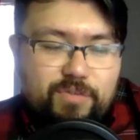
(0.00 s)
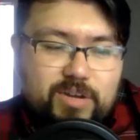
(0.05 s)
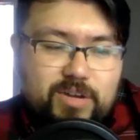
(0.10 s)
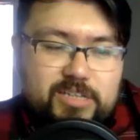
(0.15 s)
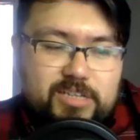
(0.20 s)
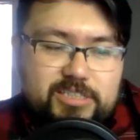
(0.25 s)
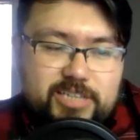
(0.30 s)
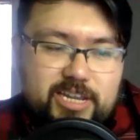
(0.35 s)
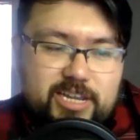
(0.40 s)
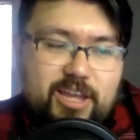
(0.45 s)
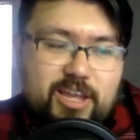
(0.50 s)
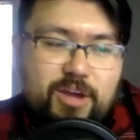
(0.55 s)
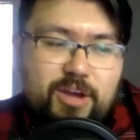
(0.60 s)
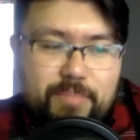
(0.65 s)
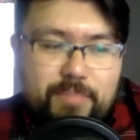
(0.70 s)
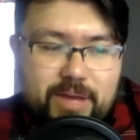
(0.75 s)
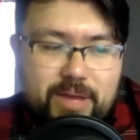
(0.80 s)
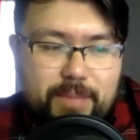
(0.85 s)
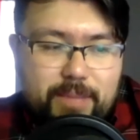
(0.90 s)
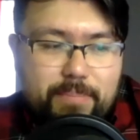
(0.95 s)
check out
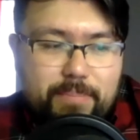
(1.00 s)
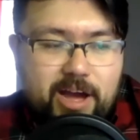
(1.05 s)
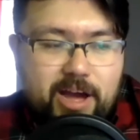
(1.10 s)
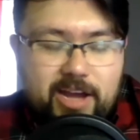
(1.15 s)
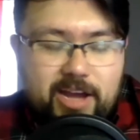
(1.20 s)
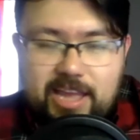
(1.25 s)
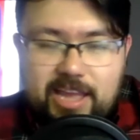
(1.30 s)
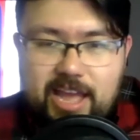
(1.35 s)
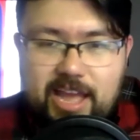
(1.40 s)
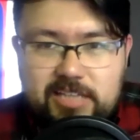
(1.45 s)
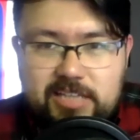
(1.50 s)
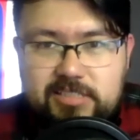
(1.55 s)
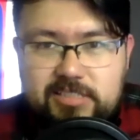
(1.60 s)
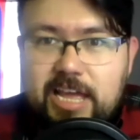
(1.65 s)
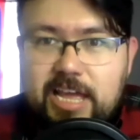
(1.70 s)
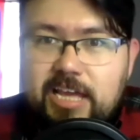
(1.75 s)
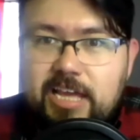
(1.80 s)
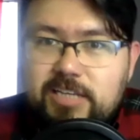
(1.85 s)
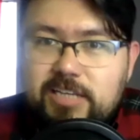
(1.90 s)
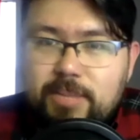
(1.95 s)
my podcast,
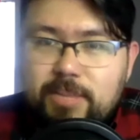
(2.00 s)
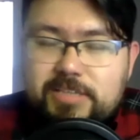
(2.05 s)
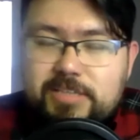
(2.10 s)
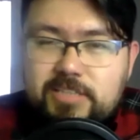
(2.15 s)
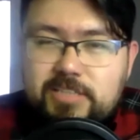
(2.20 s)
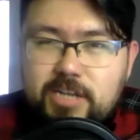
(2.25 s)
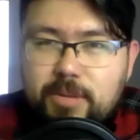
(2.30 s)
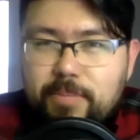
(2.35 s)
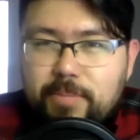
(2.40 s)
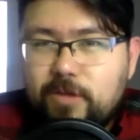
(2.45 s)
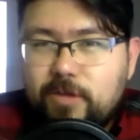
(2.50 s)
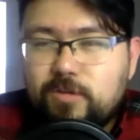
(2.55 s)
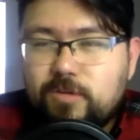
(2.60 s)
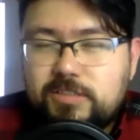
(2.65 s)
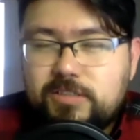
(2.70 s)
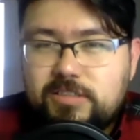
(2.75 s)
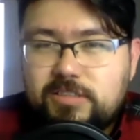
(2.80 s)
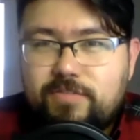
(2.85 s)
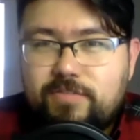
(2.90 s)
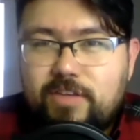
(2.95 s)
Academics and Amigos,
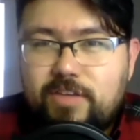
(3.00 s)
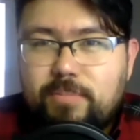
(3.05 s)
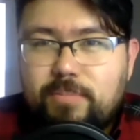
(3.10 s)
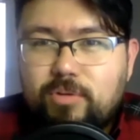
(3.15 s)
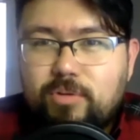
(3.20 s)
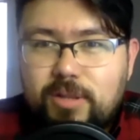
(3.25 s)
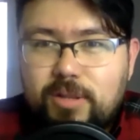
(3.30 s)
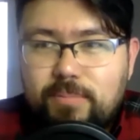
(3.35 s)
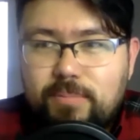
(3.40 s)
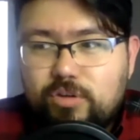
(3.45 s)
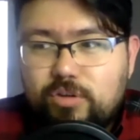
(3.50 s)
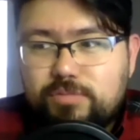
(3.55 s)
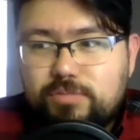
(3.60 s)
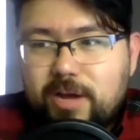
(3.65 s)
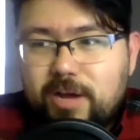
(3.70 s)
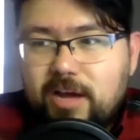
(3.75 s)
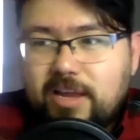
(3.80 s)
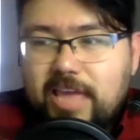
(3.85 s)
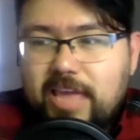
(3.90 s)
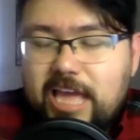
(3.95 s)
it's available on most
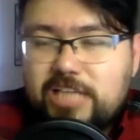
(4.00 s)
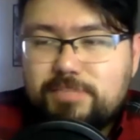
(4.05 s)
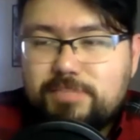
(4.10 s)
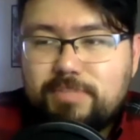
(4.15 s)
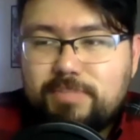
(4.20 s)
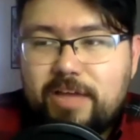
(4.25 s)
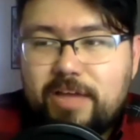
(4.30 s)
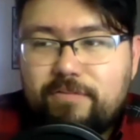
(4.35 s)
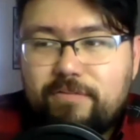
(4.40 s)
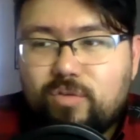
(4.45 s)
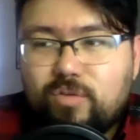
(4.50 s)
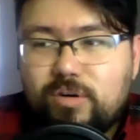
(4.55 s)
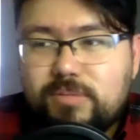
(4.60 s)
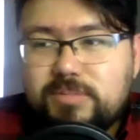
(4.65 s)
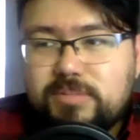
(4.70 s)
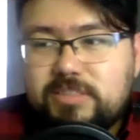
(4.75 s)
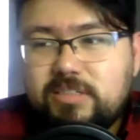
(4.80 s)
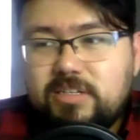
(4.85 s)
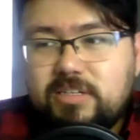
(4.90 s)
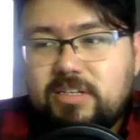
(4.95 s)
podcast platforms.